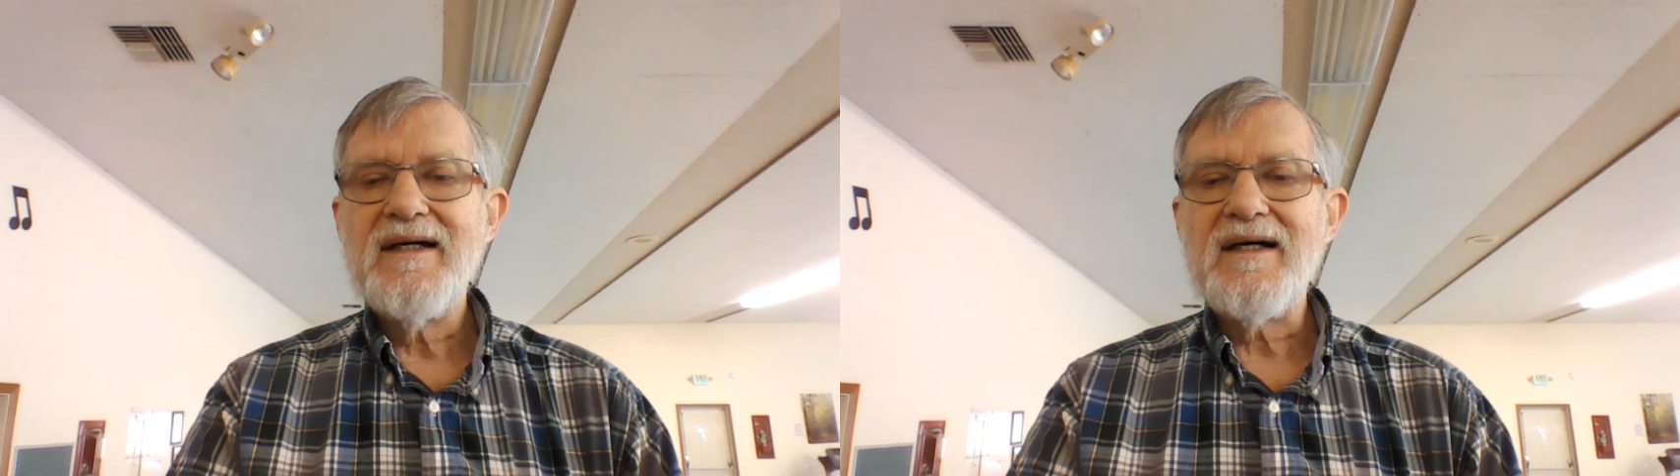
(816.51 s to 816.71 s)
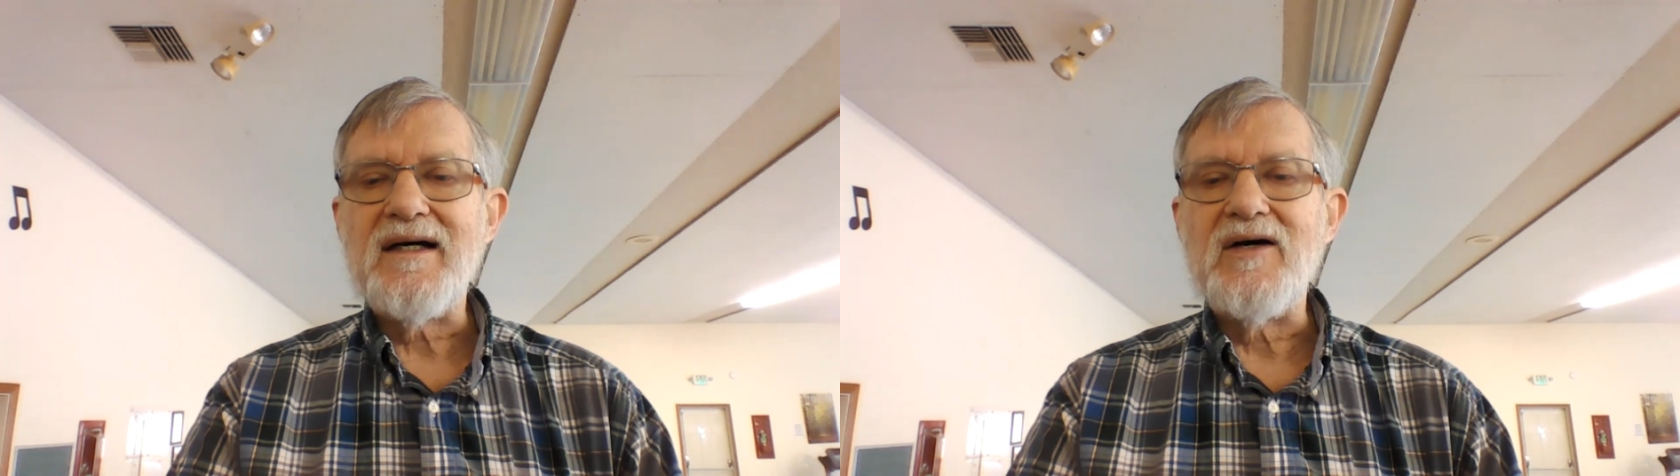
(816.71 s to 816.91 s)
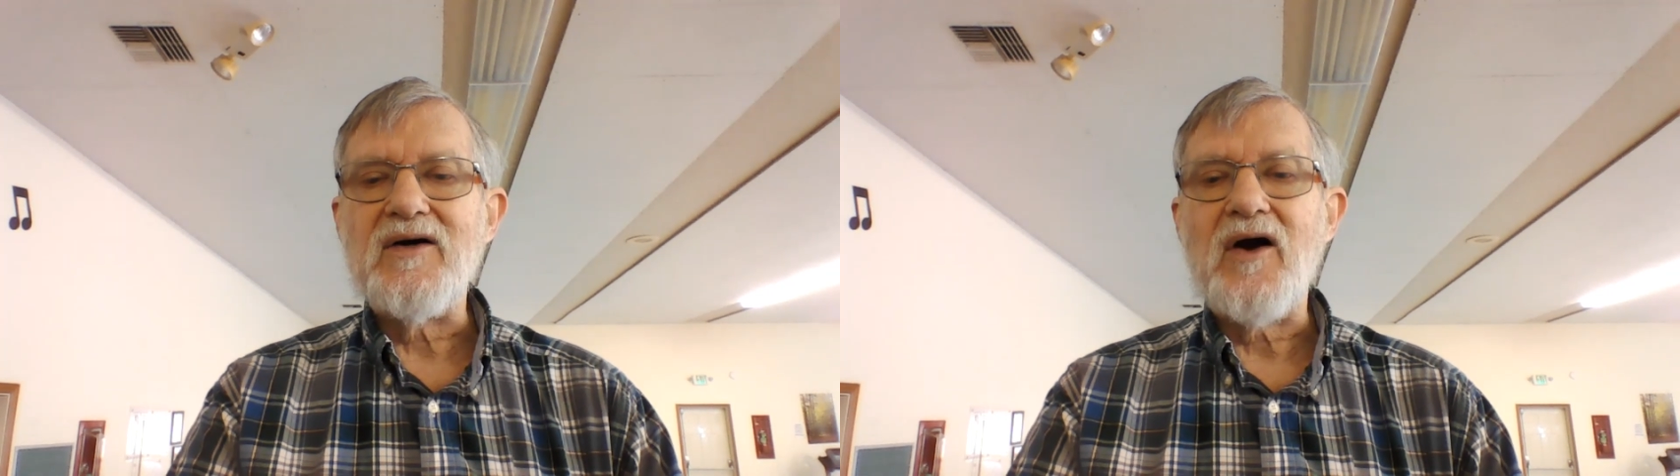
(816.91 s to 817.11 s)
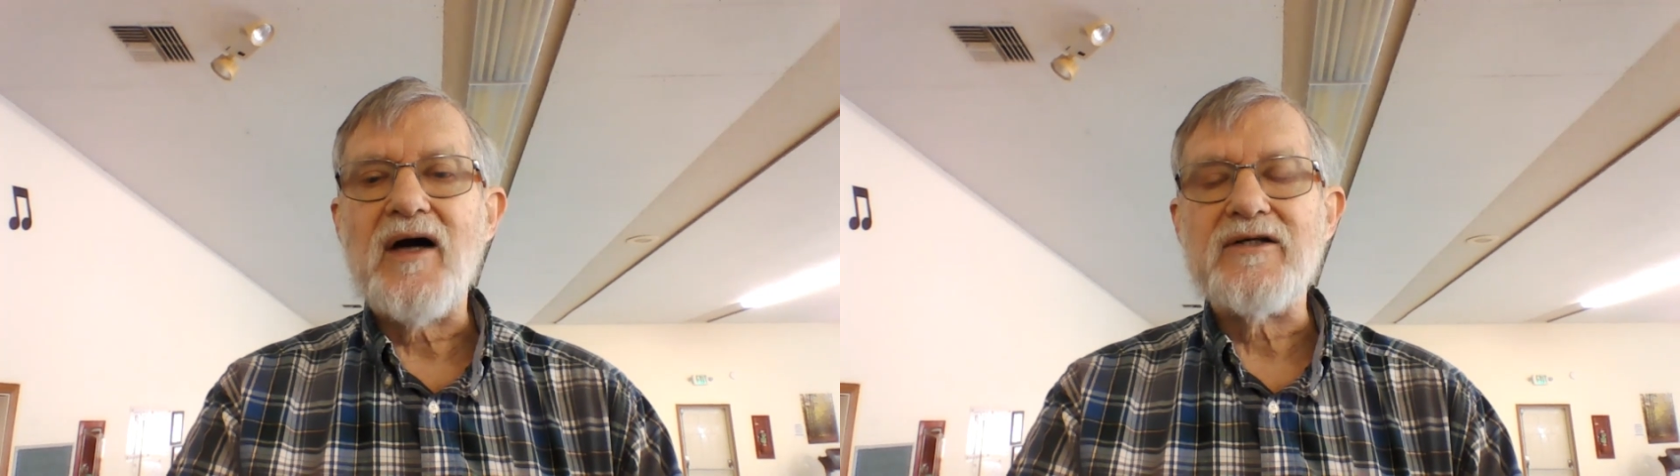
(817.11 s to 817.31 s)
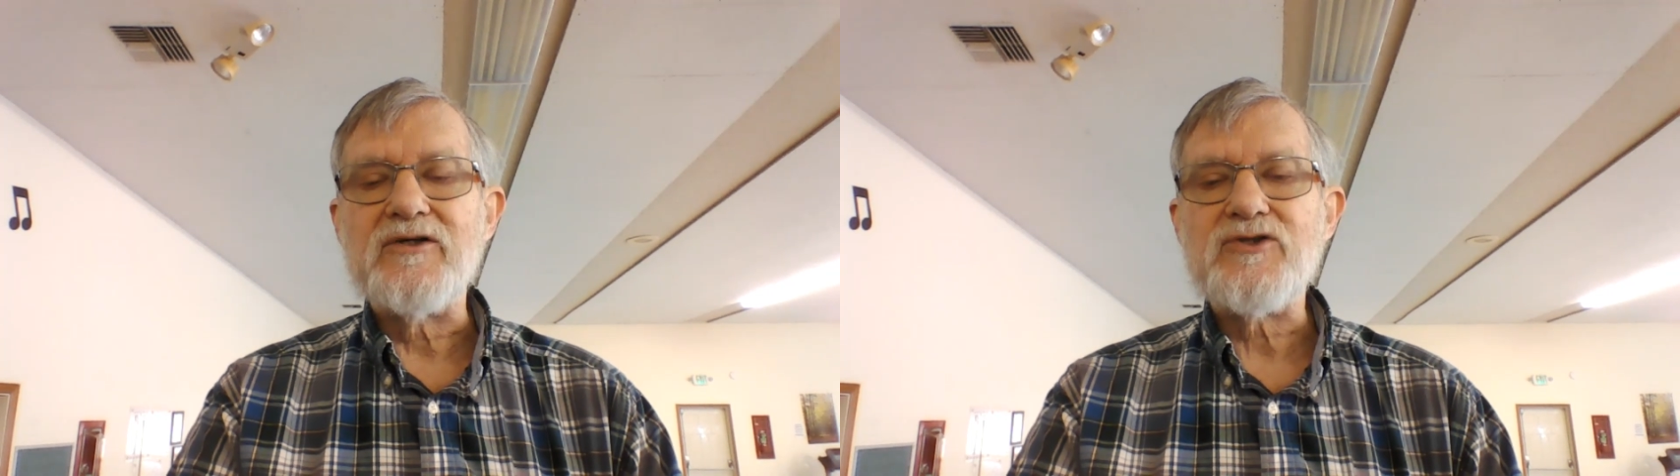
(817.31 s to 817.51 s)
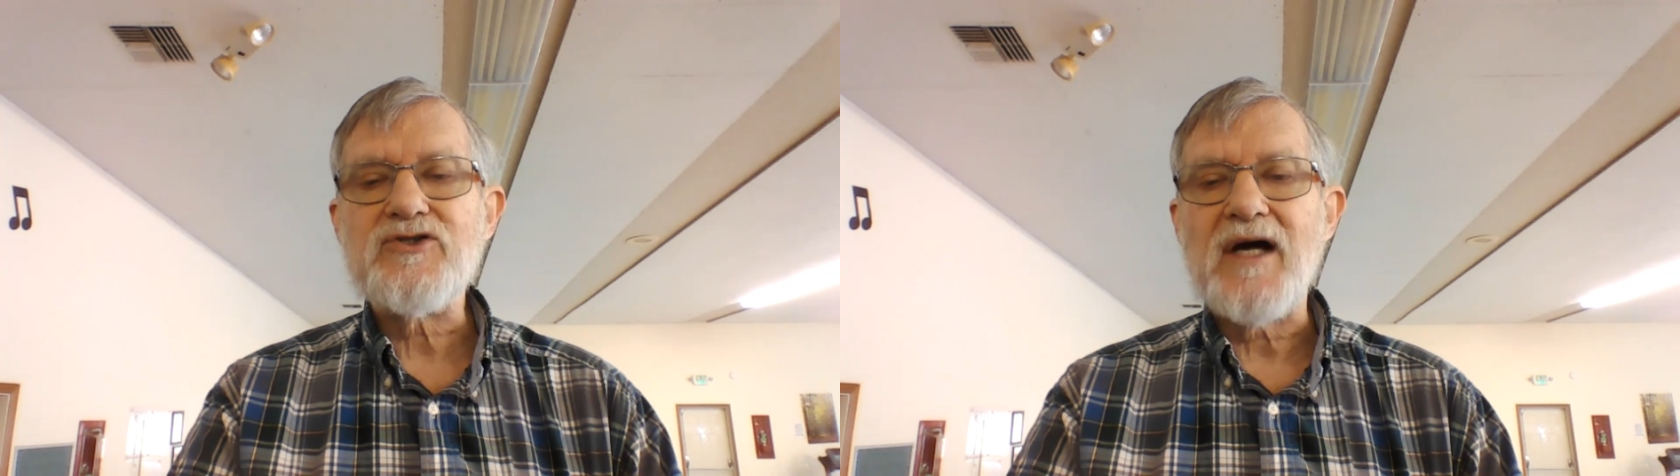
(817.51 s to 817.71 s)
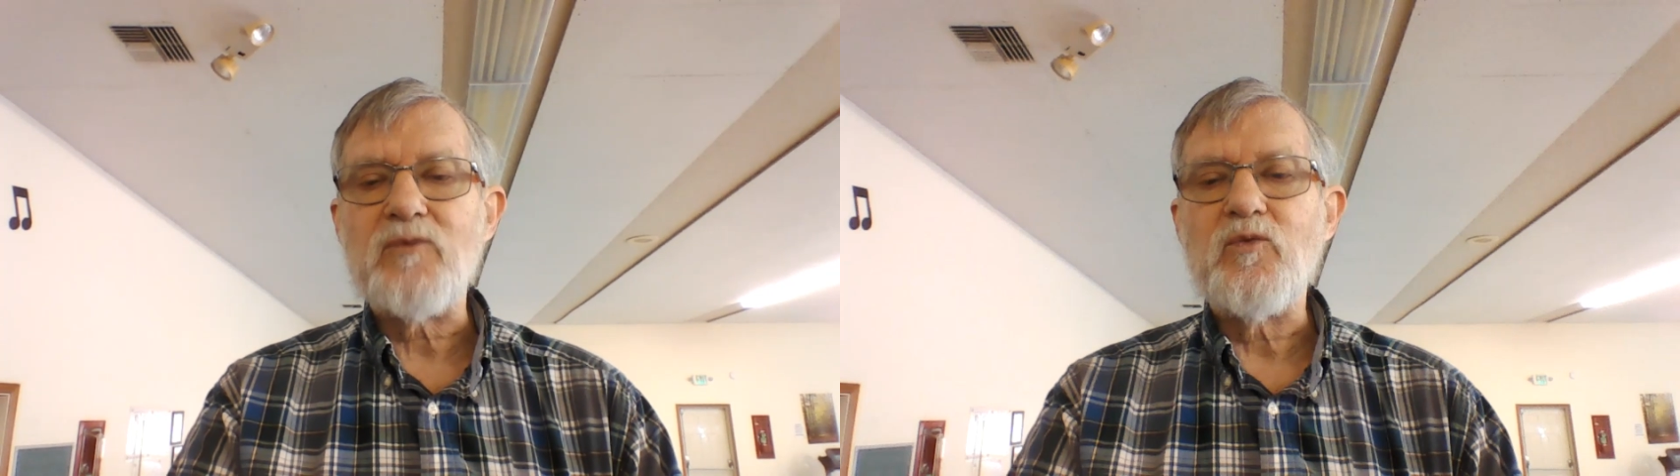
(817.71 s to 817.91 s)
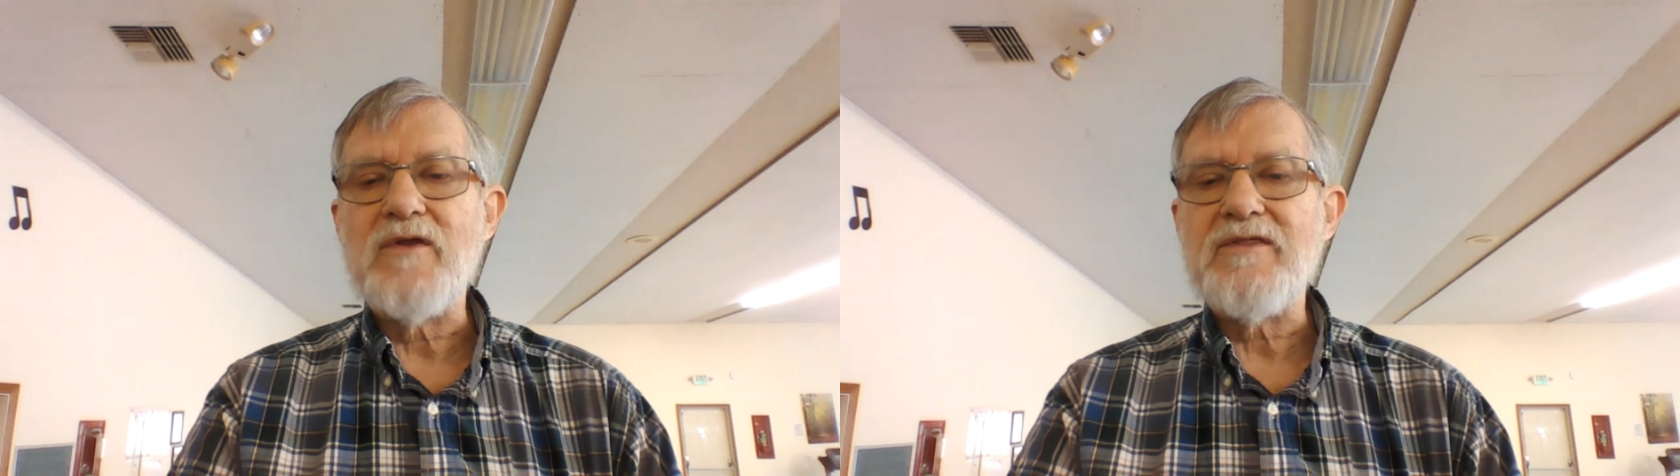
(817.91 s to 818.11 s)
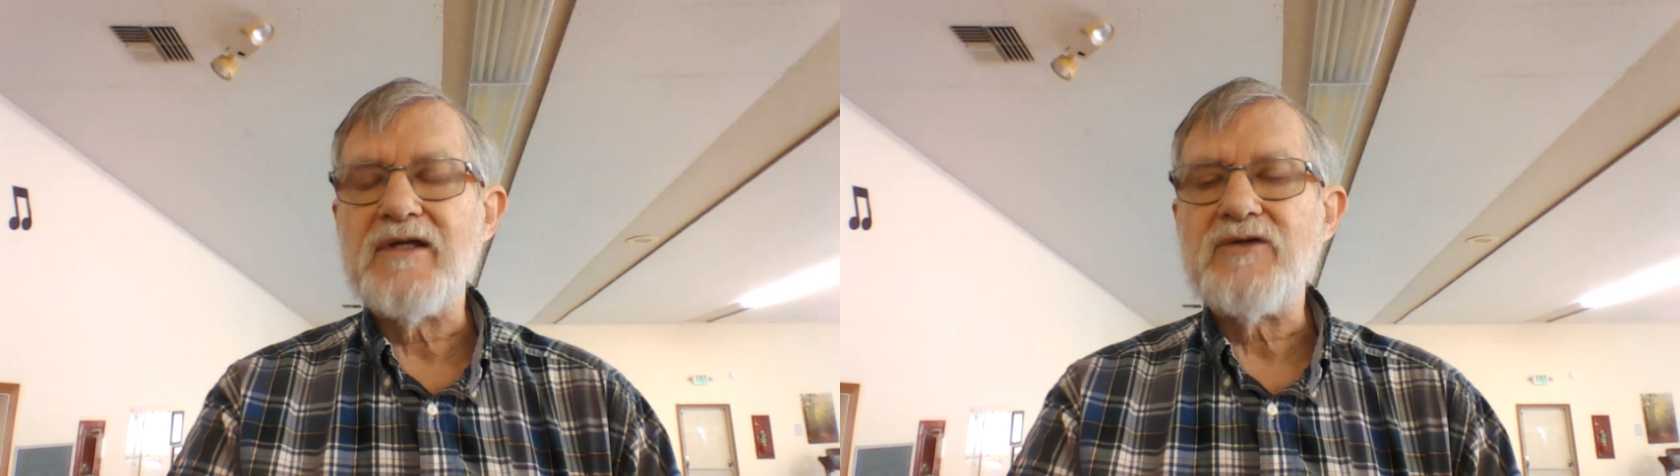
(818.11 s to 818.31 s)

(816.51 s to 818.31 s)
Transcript: on a shot within